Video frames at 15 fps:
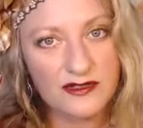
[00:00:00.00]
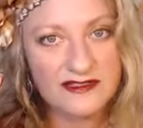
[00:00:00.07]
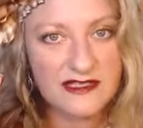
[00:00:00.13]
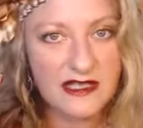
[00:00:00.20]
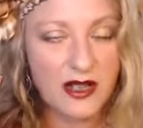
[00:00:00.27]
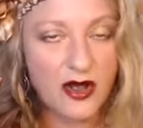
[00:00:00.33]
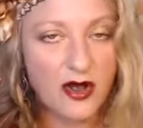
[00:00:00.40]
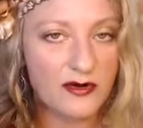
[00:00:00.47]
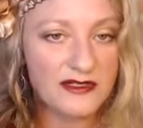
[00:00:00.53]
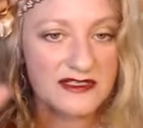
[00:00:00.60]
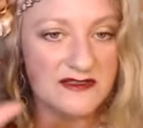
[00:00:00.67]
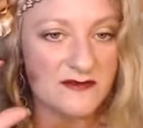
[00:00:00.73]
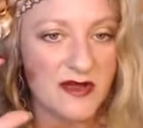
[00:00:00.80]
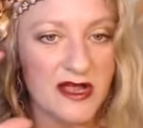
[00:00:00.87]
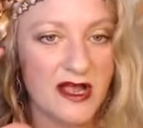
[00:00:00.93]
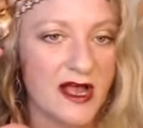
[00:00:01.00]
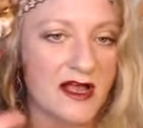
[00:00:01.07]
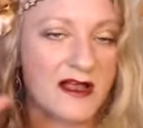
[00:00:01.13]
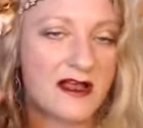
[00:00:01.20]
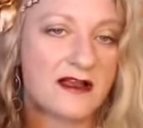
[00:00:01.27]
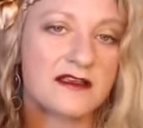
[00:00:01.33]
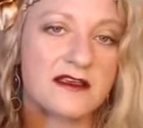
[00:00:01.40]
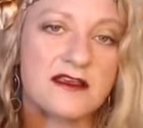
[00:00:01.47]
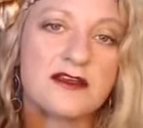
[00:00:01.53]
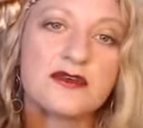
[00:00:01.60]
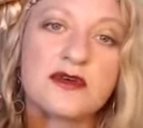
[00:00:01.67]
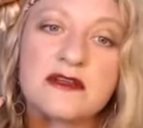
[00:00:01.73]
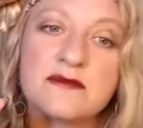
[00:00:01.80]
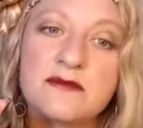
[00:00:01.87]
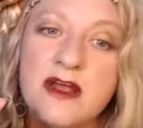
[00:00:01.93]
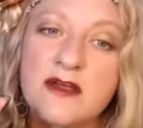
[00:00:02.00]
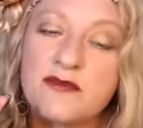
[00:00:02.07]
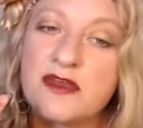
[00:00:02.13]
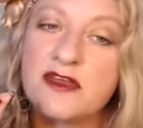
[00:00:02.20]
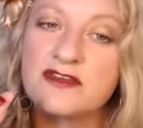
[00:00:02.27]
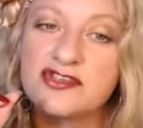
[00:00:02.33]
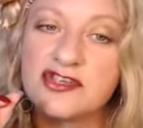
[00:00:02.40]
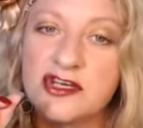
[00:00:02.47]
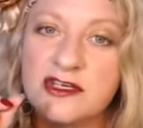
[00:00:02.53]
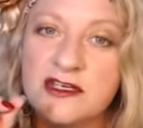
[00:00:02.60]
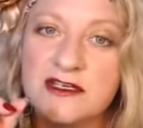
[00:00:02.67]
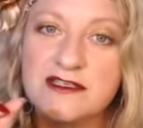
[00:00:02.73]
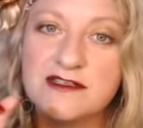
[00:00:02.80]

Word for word: It's like, oh, it's my high I Q. It might be a genius